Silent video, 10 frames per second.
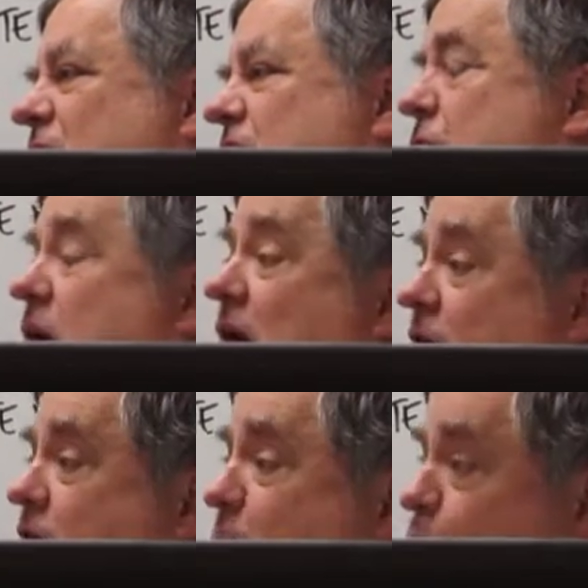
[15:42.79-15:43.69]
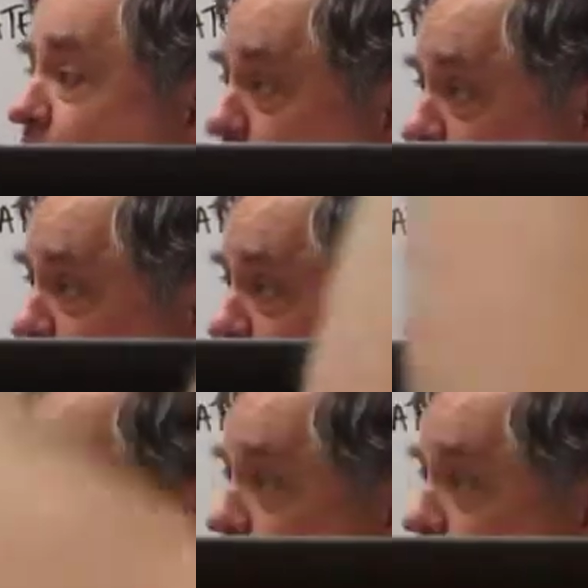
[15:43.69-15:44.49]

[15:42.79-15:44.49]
You got to get permission from the